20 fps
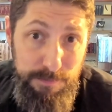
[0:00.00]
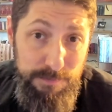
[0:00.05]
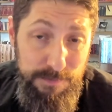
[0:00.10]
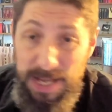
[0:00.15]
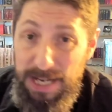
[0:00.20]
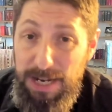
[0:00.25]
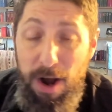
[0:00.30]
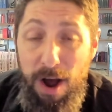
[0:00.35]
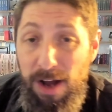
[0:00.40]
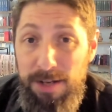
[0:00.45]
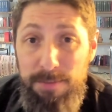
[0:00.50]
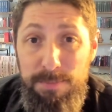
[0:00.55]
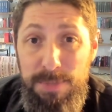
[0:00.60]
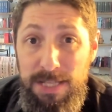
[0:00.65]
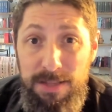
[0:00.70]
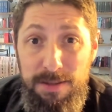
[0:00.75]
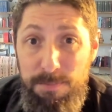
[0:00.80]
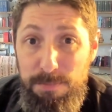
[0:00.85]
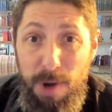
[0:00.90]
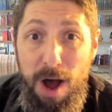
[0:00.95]

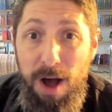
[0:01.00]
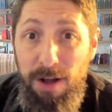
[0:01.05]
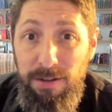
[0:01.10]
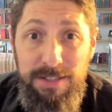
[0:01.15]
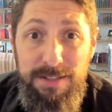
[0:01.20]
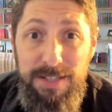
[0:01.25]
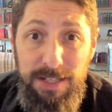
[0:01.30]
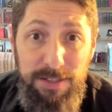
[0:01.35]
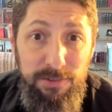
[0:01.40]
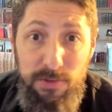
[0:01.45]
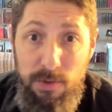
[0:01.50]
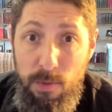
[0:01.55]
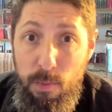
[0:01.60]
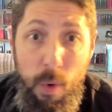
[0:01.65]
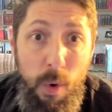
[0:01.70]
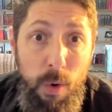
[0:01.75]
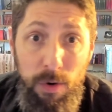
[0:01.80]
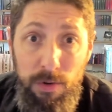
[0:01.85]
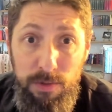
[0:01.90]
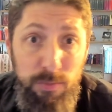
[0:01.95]
economy, the politics, the
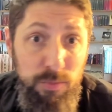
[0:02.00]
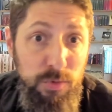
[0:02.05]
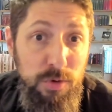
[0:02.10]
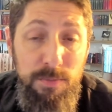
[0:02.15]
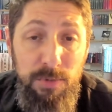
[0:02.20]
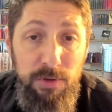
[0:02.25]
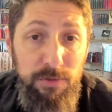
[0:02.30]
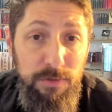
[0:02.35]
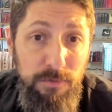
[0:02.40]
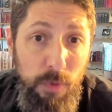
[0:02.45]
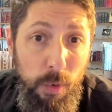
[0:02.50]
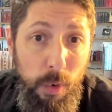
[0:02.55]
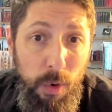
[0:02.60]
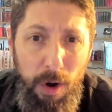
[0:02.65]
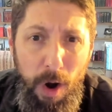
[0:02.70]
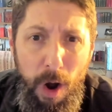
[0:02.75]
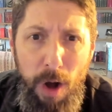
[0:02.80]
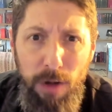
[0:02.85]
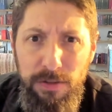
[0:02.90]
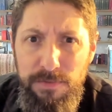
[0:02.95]
war, the rumors of
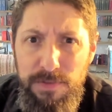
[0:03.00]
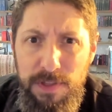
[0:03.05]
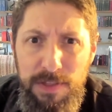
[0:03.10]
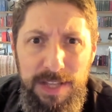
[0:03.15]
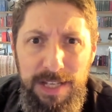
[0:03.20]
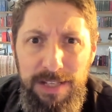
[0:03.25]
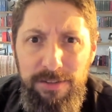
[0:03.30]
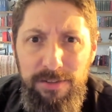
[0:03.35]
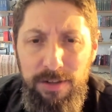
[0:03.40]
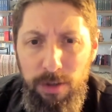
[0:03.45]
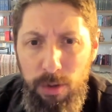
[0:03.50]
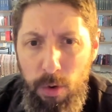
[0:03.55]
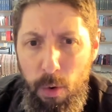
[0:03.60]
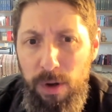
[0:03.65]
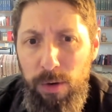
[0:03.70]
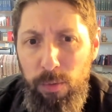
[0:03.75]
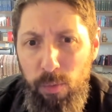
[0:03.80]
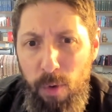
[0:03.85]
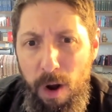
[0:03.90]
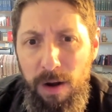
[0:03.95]
war, all of the things that are
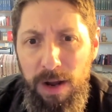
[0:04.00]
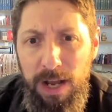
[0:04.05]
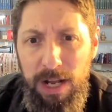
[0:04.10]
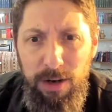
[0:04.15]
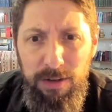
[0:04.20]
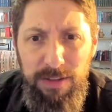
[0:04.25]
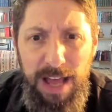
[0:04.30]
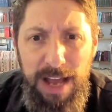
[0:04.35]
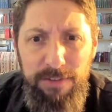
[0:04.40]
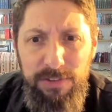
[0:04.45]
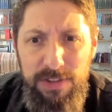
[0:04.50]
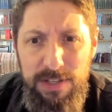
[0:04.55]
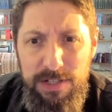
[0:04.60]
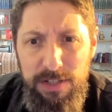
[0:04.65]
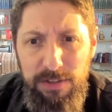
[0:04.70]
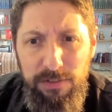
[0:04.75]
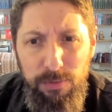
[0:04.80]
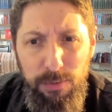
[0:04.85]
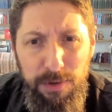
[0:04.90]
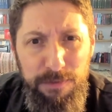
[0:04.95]
going wrong in our lives that
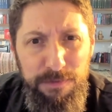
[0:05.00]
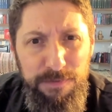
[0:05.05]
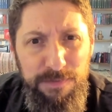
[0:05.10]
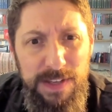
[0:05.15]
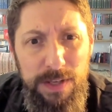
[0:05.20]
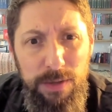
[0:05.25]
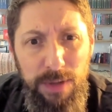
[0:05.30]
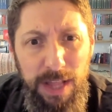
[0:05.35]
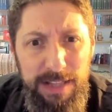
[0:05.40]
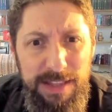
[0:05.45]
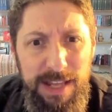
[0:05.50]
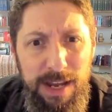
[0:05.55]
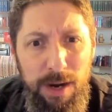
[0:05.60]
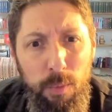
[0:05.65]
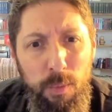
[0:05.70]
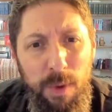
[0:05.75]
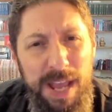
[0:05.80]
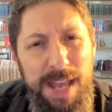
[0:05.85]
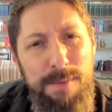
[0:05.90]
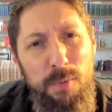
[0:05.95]
just sort of feel like they are
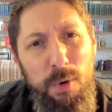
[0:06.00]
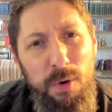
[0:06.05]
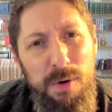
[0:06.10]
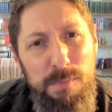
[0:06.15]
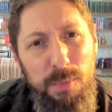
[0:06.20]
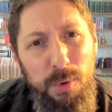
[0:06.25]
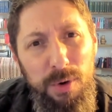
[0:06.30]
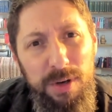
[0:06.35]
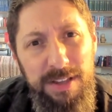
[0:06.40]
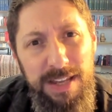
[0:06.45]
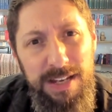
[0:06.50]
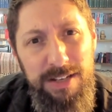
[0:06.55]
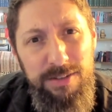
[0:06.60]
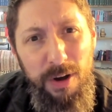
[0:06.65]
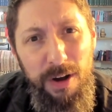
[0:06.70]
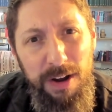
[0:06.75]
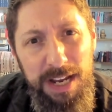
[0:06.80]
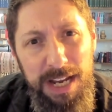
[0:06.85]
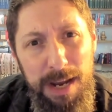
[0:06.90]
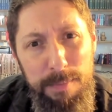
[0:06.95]
way more important than
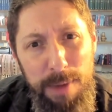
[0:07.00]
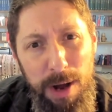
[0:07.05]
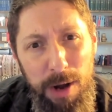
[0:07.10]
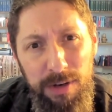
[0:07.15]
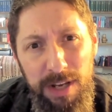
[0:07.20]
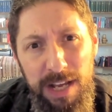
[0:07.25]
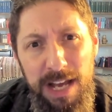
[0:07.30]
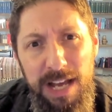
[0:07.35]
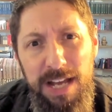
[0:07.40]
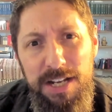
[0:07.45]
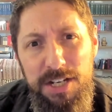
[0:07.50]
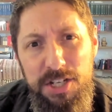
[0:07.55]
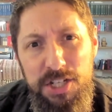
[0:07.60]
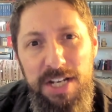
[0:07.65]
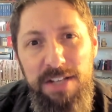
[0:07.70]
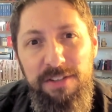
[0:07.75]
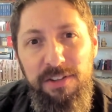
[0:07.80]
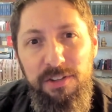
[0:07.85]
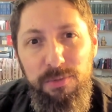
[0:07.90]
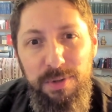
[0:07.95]
talking about
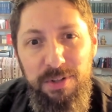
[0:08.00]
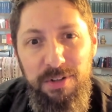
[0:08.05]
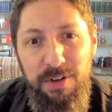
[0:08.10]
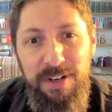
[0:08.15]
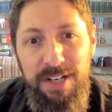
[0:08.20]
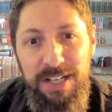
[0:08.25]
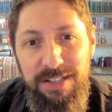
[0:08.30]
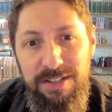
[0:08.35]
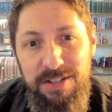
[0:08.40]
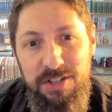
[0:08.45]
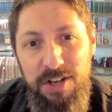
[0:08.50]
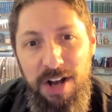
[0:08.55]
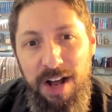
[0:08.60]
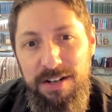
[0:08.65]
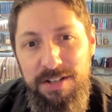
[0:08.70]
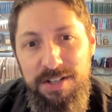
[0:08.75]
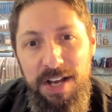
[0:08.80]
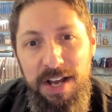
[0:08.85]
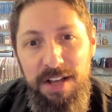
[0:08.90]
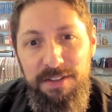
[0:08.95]
Jesus returning to
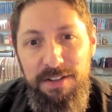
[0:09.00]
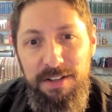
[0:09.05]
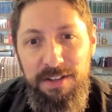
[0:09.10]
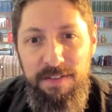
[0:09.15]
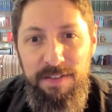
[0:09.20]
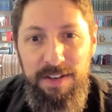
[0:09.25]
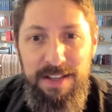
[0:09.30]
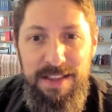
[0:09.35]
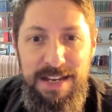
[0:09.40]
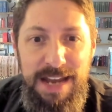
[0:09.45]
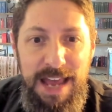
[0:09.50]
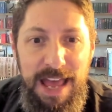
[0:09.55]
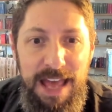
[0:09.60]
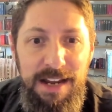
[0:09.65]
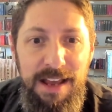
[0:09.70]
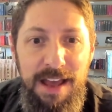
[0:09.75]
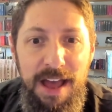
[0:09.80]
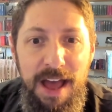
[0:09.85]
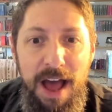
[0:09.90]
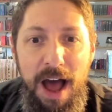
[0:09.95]
judge the living and the
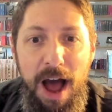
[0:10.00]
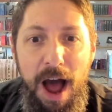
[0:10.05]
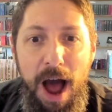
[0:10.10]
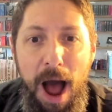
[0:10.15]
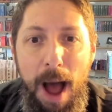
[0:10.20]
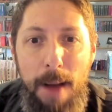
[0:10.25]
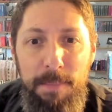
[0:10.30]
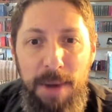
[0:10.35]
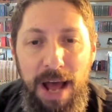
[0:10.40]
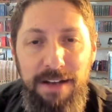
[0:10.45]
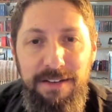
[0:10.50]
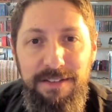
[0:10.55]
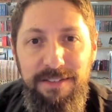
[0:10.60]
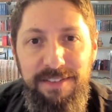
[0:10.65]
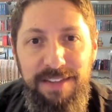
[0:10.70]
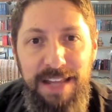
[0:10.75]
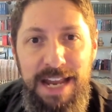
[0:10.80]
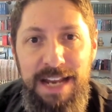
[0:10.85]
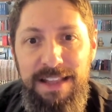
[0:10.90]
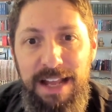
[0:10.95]
dead. I'm not
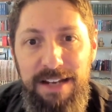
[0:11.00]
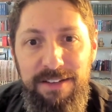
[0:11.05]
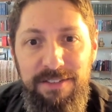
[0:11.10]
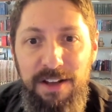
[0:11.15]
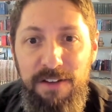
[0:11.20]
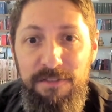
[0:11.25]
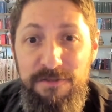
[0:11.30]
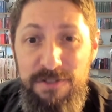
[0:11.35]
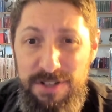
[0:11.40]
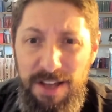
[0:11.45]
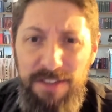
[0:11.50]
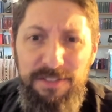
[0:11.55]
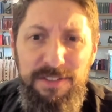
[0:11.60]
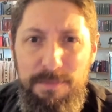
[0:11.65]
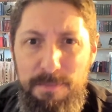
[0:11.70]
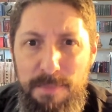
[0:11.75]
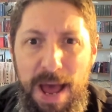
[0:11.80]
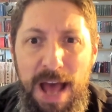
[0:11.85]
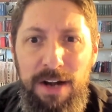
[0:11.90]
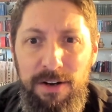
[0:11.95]
saying that stuff
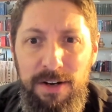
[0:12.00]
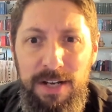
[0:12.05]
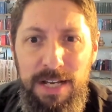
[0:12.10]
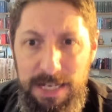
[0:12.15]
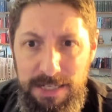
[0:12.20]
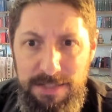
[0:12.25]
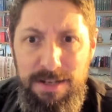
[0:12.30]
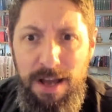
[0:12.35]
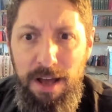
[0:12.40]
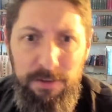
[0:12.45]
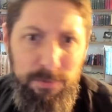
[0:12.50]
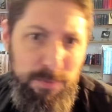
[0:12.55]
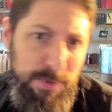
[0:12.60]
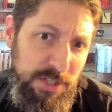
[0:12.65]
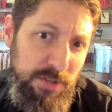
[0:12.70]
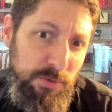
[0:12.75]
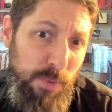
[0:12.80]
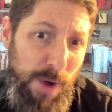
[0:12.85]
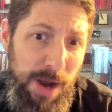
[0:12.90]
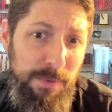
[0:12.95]
doesn't matter. It does,
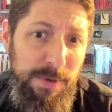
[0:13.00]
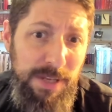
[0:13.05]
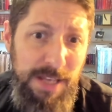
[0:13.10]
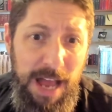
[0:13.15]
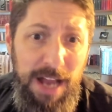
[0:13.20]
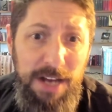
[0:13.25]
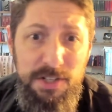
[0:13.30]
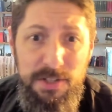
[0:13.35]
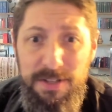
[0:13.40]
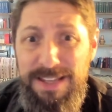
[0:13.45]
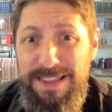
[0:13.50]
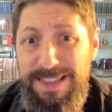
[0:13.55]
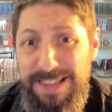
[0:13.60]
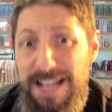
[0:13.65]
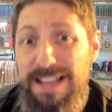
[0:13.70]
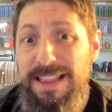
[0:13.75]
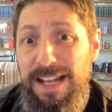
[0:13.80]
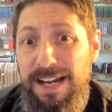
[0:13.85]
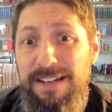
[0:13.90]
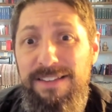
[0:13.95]
which is why we actually
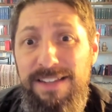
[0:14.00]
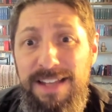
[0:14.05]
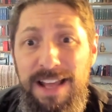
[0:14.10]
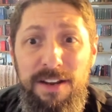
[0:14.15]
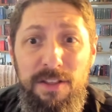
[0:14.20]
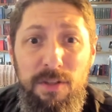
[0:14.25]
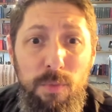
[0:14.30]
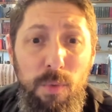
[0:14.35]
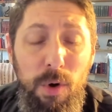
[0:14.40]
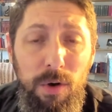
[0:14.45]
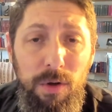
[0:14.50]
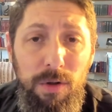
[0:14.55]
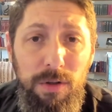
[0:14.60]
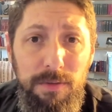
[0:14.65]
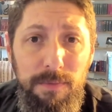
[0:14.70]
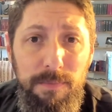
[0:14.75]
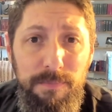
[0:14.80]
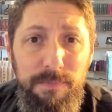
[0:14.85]
think that it's the end of the world.